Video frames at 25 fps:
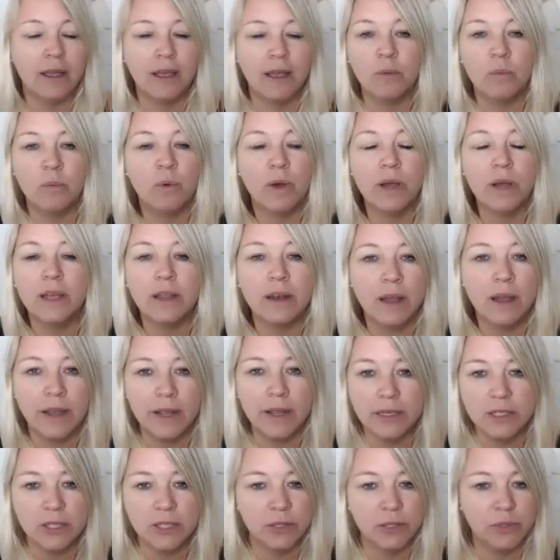hey, what can
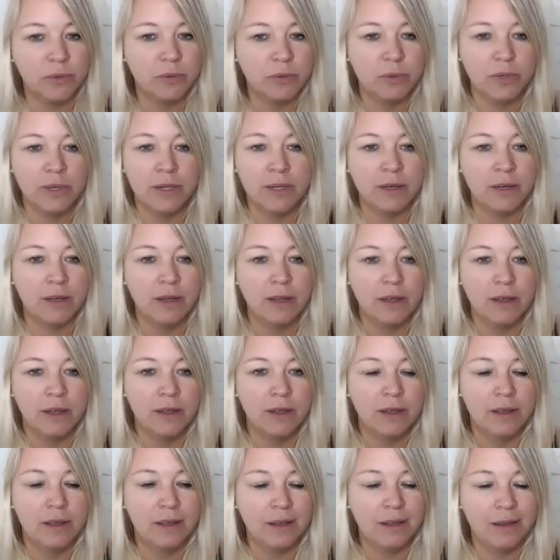I do in,
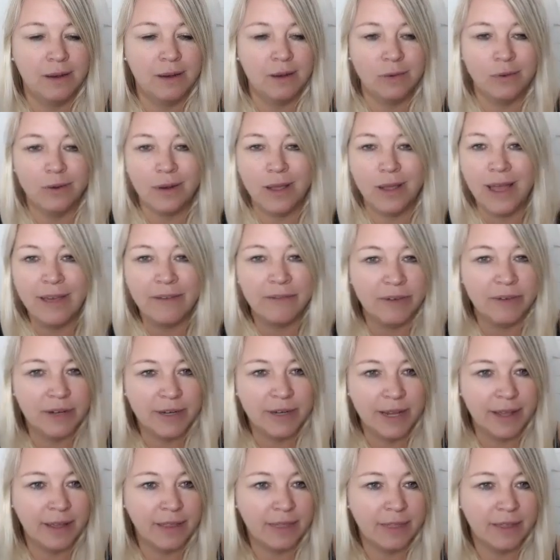an
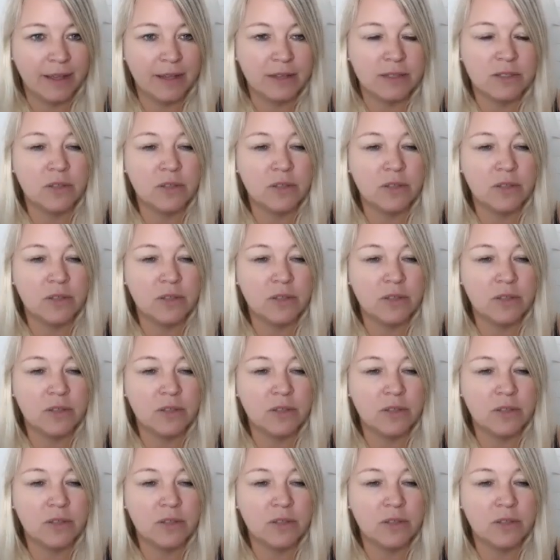everyday thing?